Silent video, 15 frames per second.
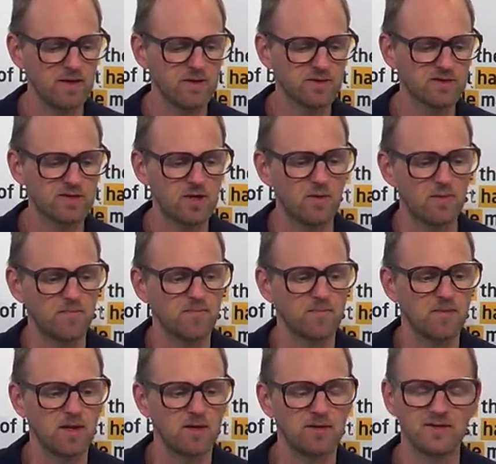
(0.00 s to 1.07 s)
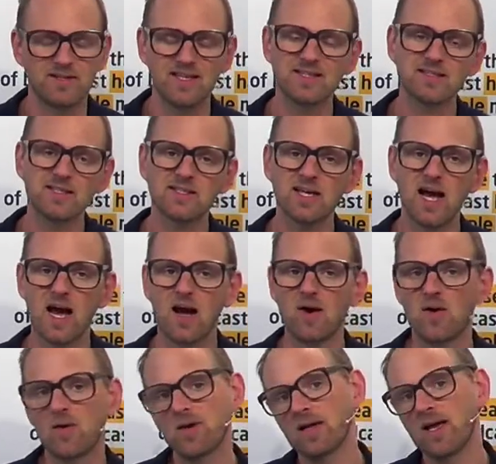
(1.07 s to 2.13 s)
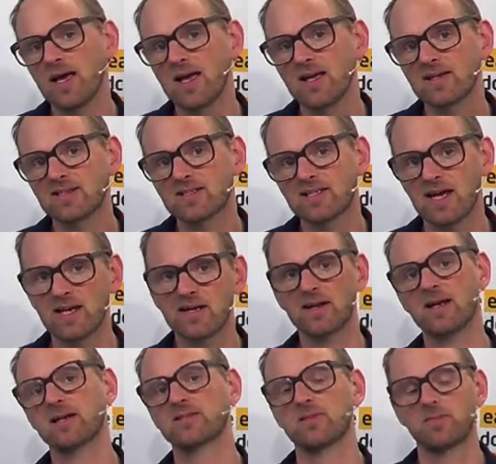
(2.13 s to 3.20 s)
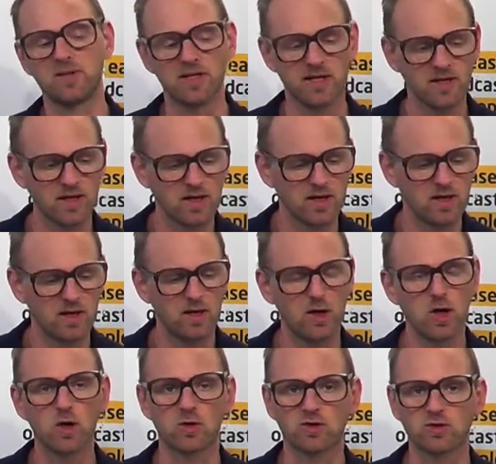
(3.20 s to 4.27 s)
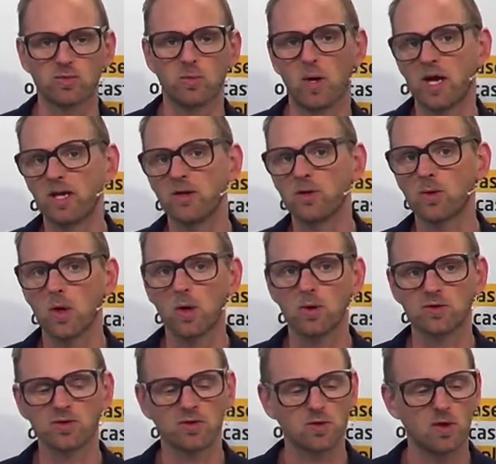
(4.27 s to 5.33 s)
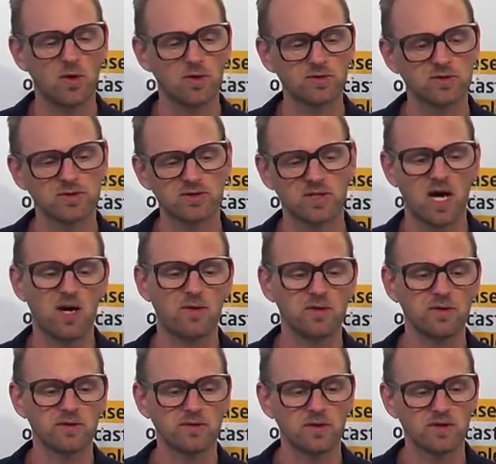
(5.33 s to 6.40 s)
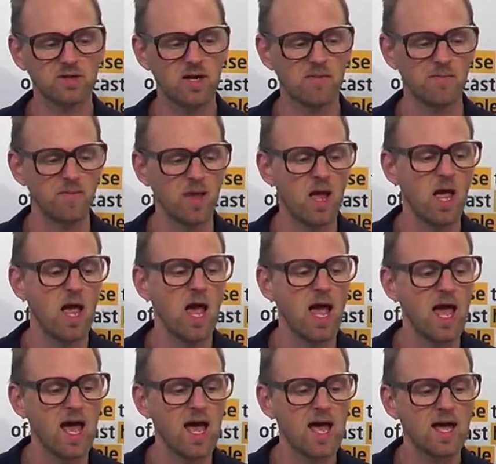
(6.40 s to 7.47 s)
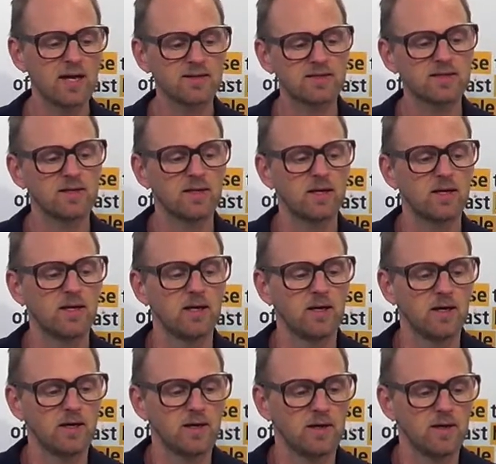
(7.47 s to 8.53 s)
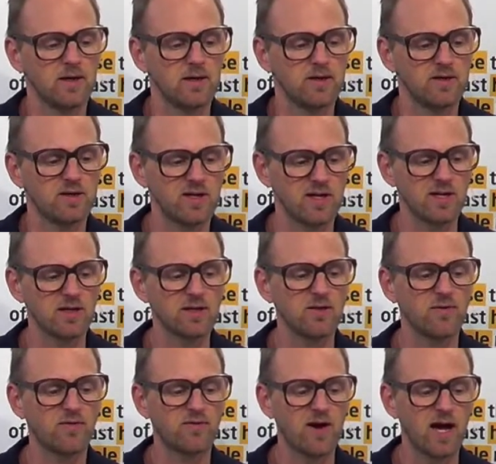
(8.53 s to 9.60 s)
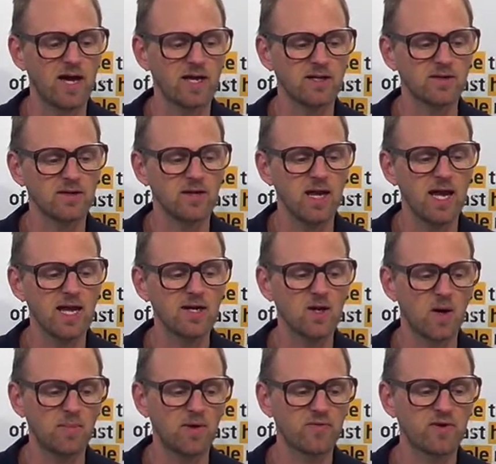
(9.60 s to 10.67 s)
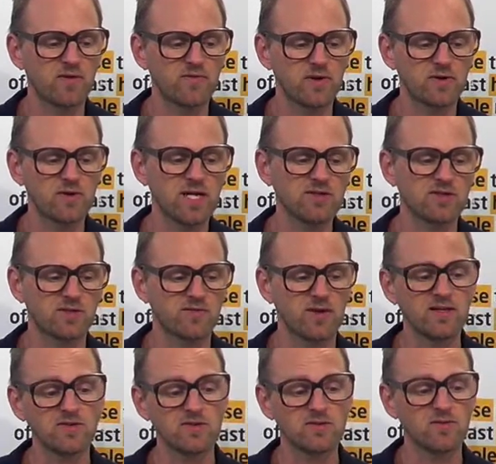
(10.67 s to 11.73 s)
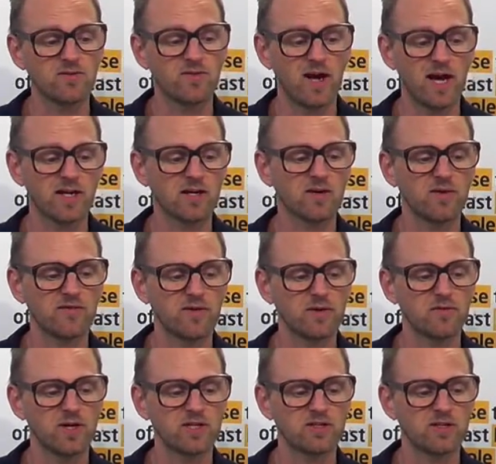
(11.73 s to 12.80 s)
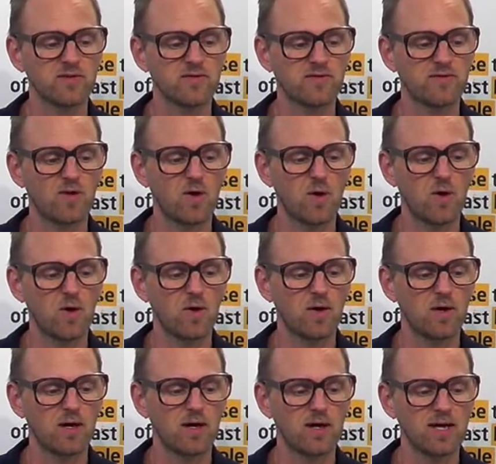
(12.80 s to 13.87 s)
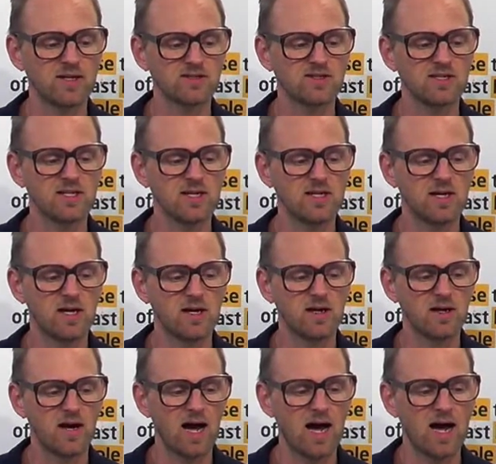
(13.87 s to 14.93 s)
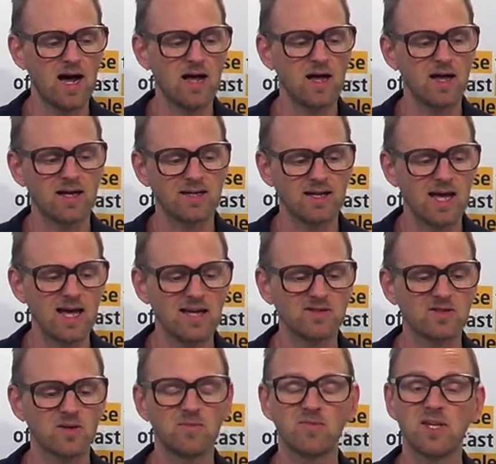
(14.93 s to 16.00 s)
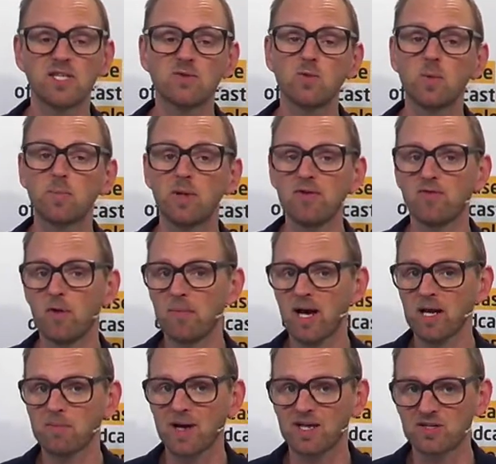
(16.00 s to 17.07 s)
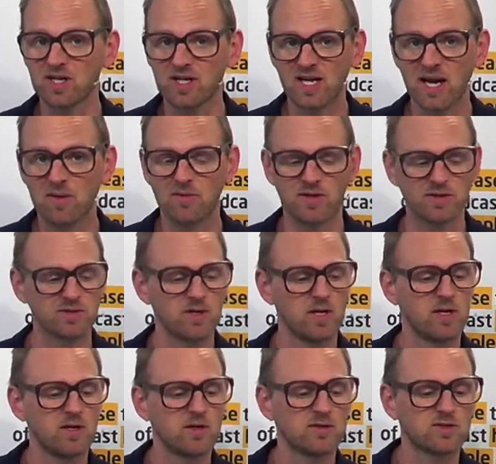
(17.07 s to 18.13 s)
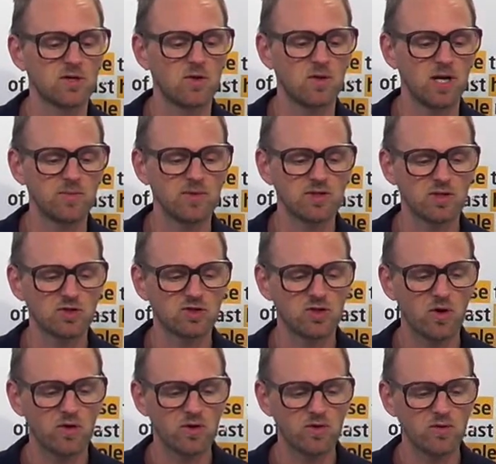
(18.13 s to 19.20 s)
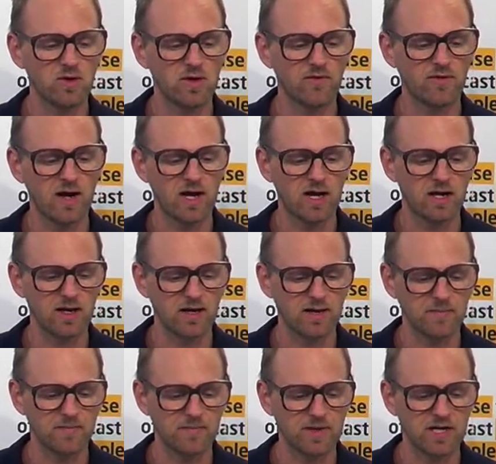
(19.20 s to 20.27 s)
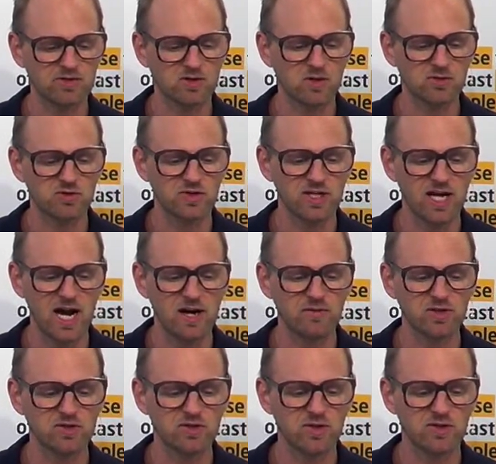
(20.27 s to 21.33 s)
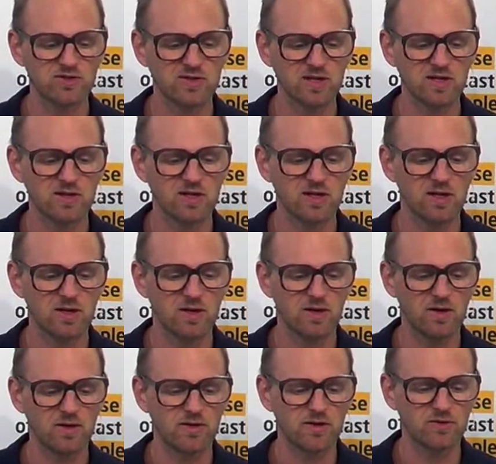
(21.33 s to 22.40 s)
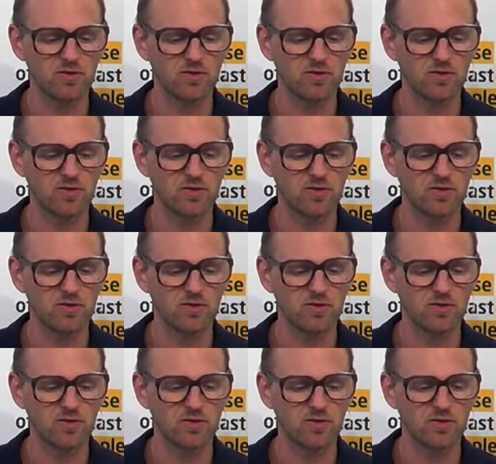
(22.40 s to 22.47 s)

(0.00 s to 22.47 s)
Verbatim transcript: So this is how a standard RCP looks when you go to course.skaarhoj.com. And here you find a number of configurations. For instance, you find a configuration for SDI and ATEM. This would be for Blackmagic cameras. So let me just show you. If I let's go to the iris joystick here on the